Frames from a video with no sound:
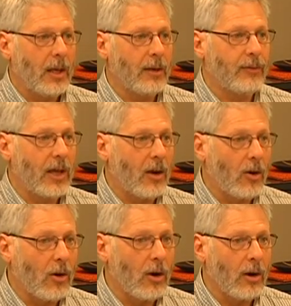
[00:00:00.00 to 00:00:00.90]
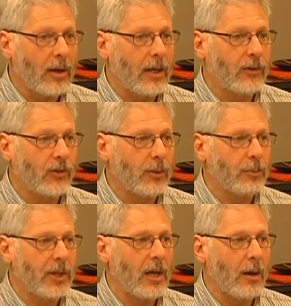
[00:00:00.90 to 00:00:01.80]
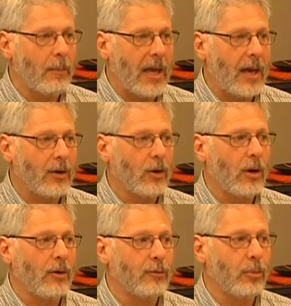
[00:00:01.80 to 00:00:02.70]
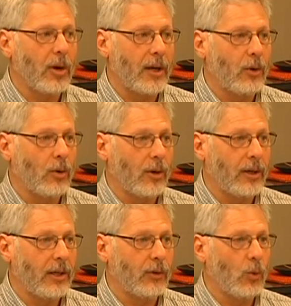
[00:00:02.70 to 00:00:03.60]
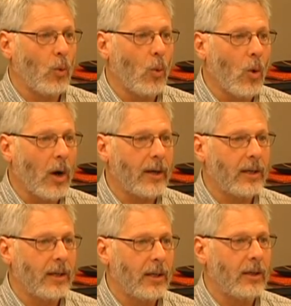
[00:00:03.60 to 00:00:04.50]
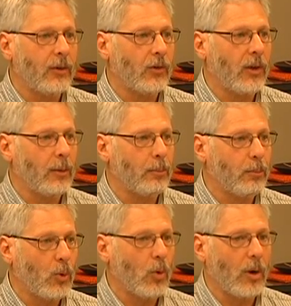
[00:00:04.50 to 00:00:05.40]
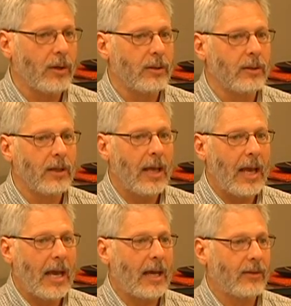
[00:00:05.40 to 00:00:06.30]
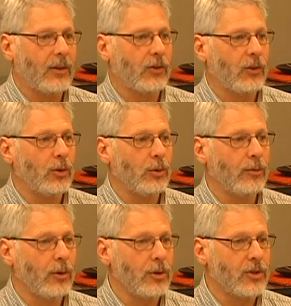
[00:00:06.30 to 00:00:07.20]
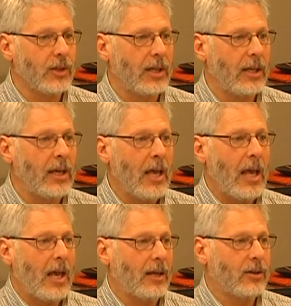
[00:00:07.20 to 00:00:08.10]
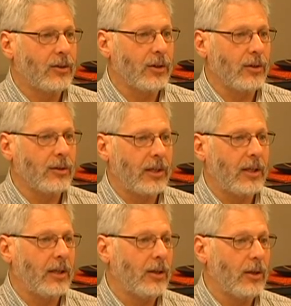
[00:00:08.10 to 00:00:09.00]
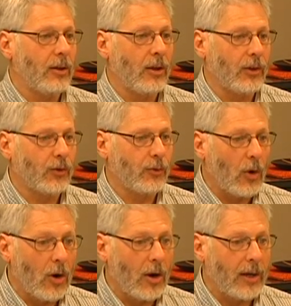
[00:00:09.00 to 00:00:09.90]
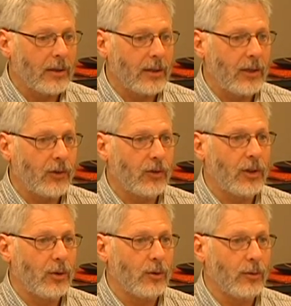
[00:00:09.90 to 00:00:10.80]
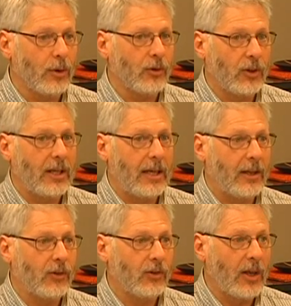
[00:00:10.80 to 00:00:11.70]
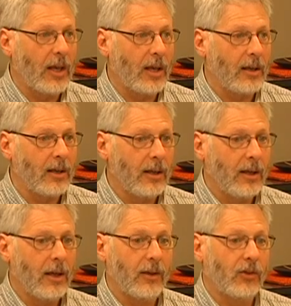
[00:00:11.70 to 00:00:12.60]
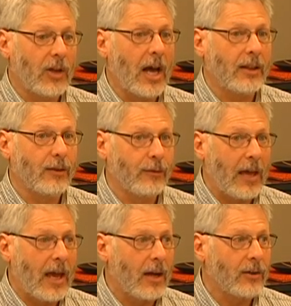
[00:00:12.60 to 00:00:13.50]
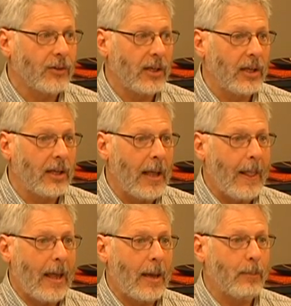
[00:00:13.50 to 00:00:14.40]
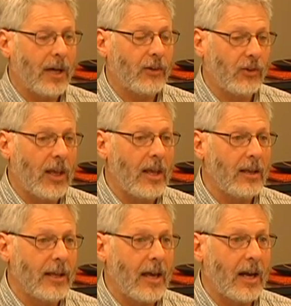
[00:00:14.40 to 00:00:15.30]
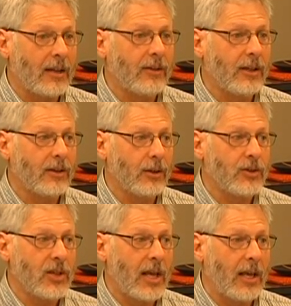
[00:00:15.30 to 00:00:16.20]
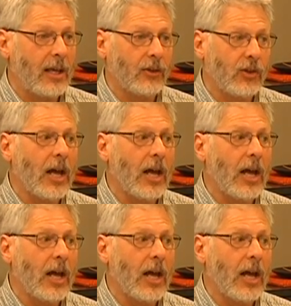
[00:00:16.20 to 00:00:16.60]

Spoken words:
If they are, it's simply a matter of priorities. What is important at this university? And clearly, thus far at least, the university has said it's not the faculty. And by saying that, I think they're saying it's